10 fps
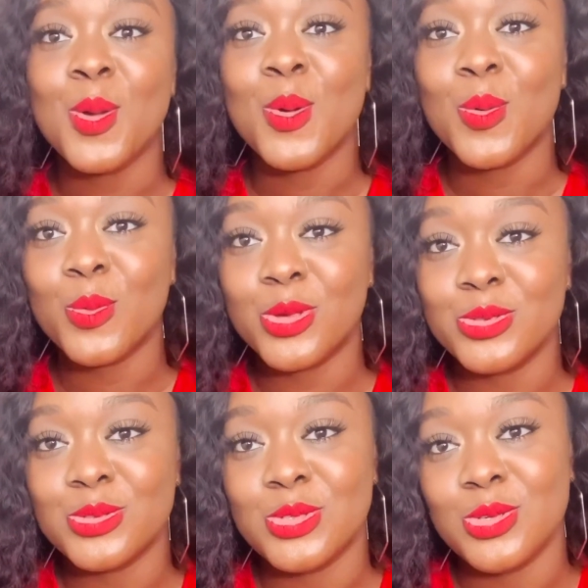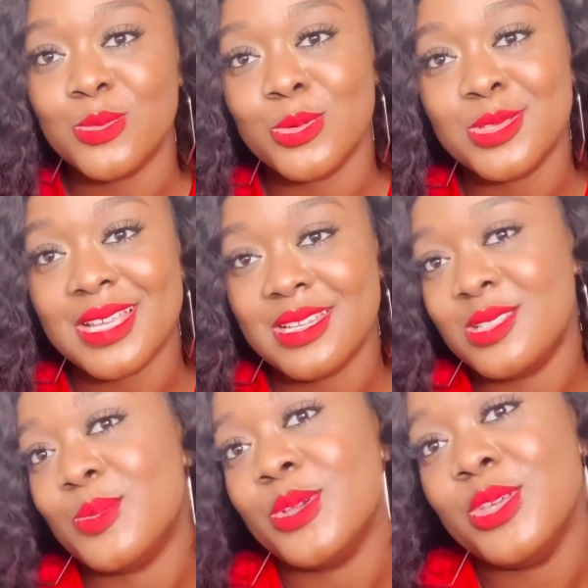What do you want at this
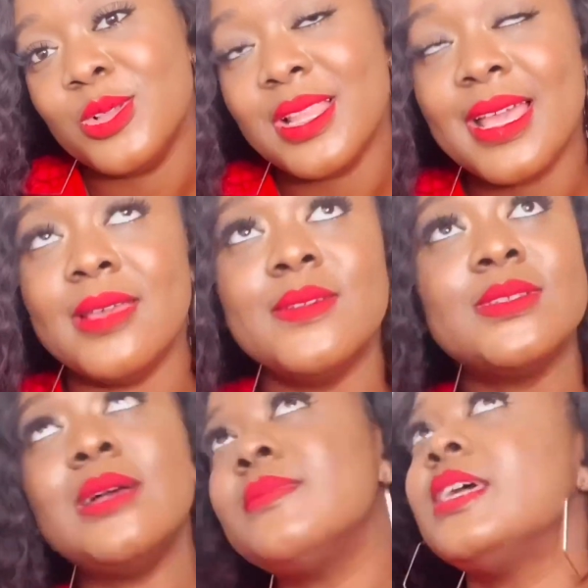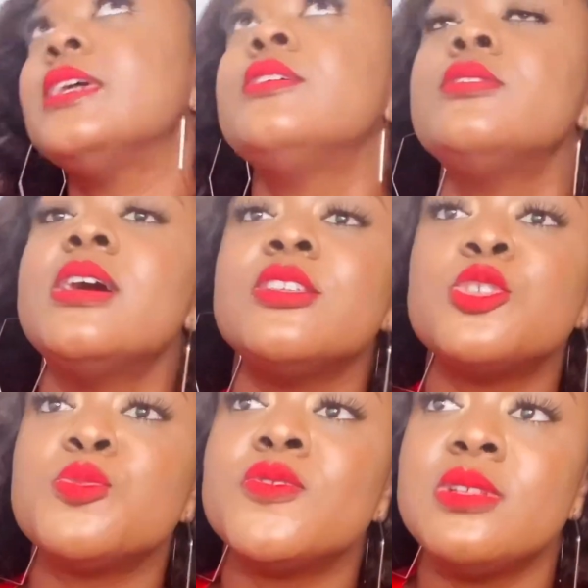point in your life? So I'm like, you know, I just
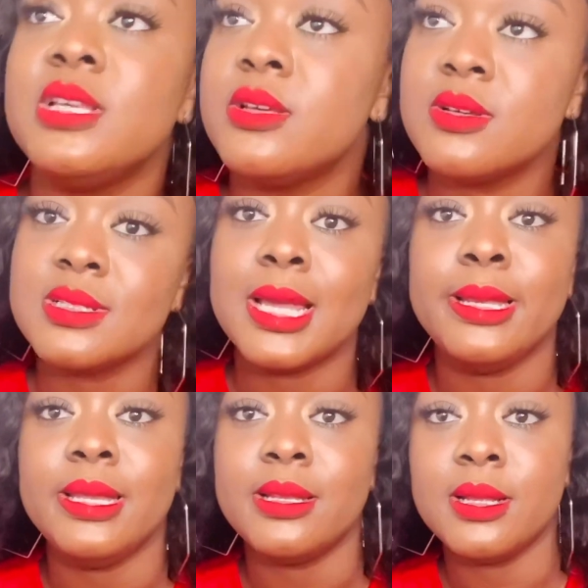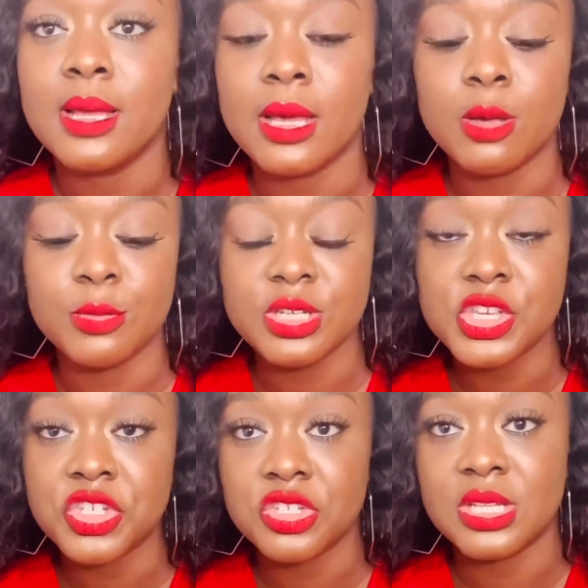moved to Lagos, I need
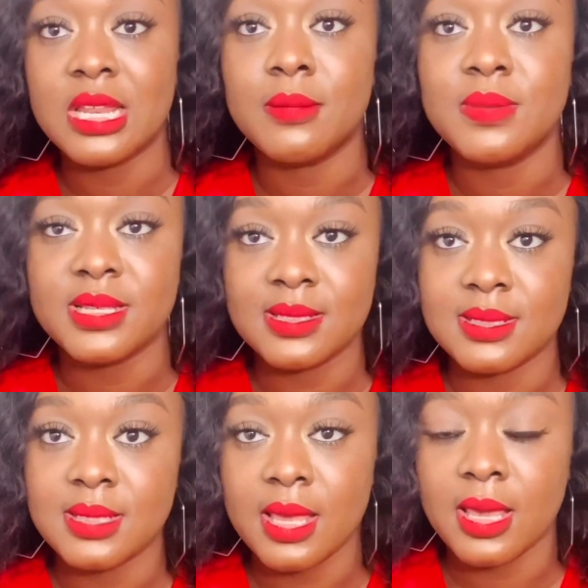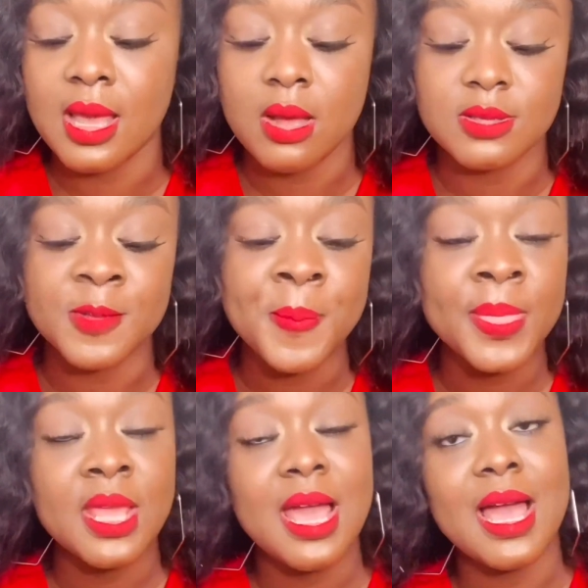accommodation, I need a place to stay, a house,
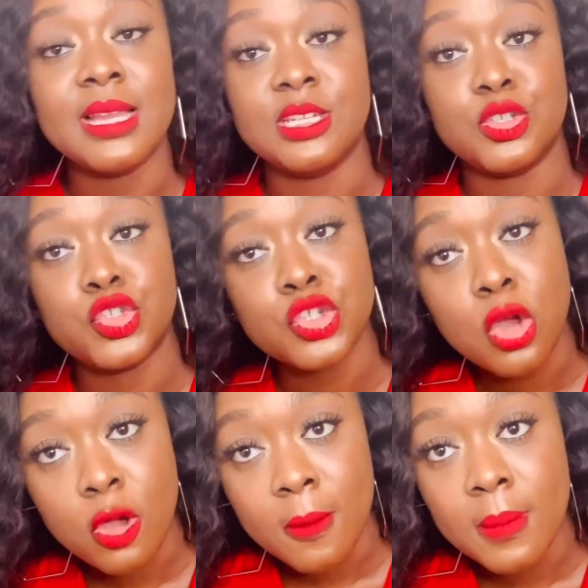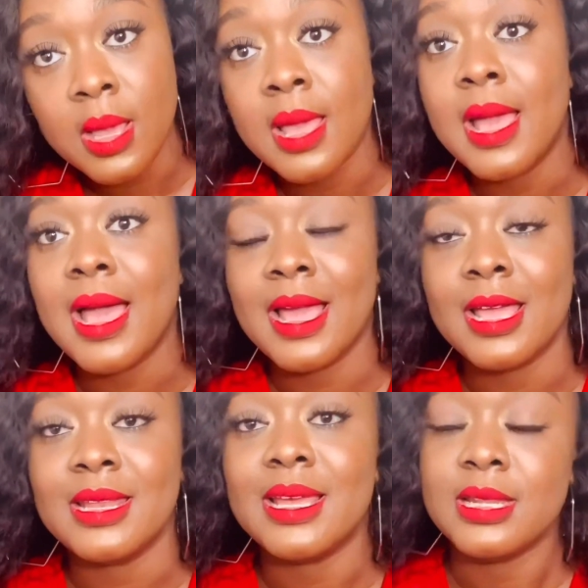I need a job, and
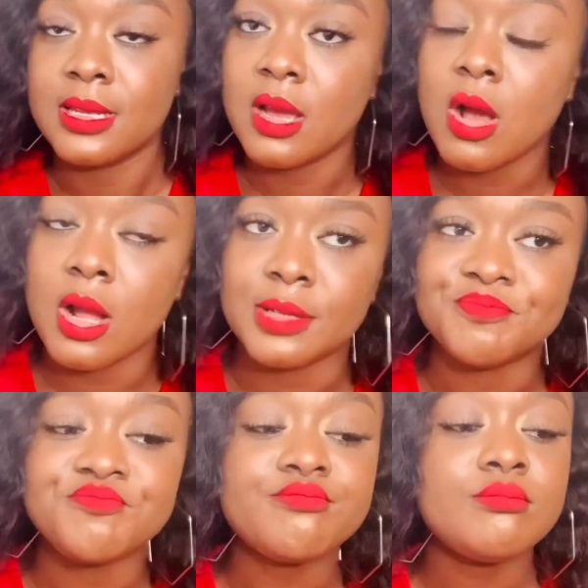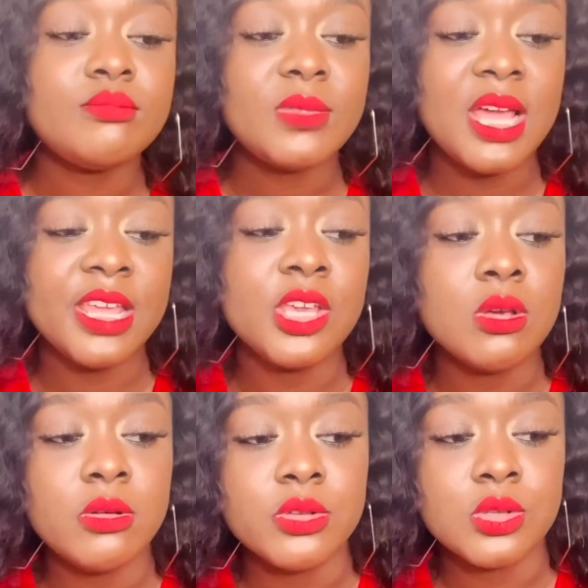I need a car. And he
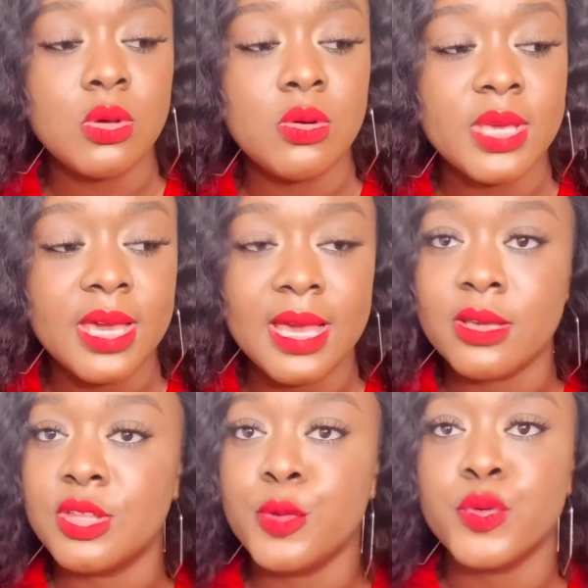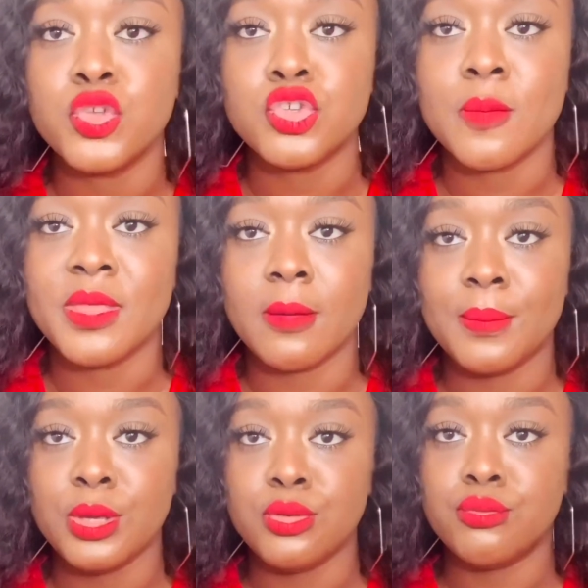goes, oh yeah, I could give you a job that pay
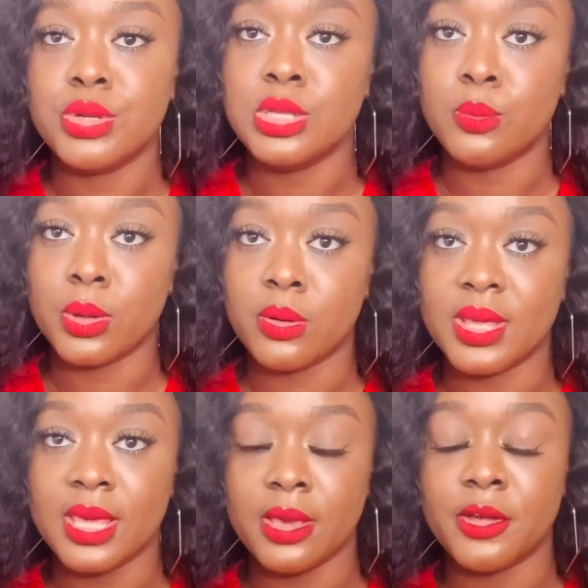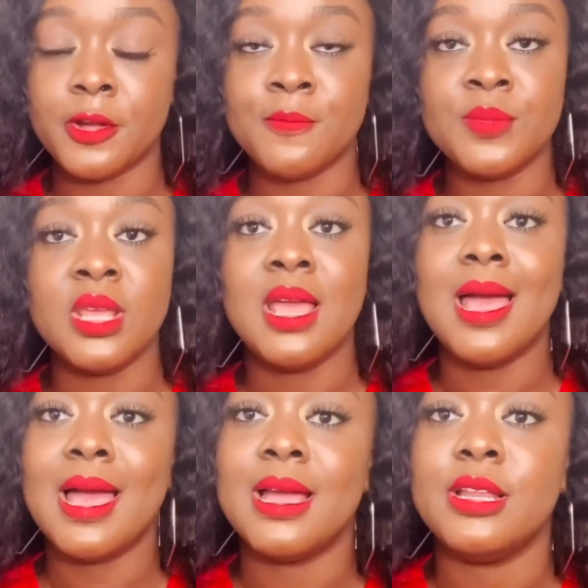you really well here,
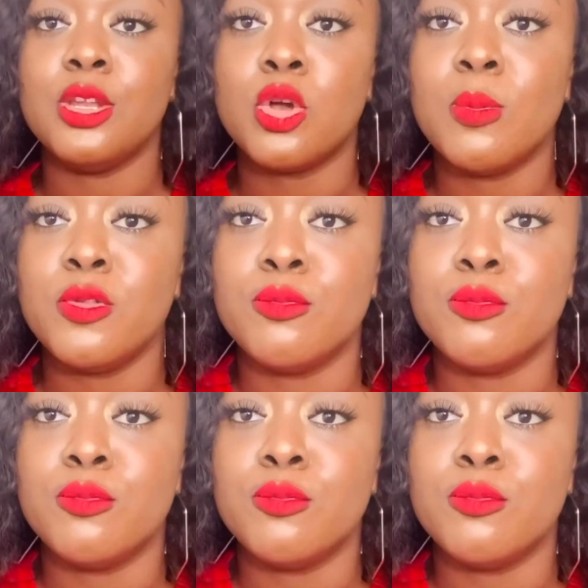and in a couple of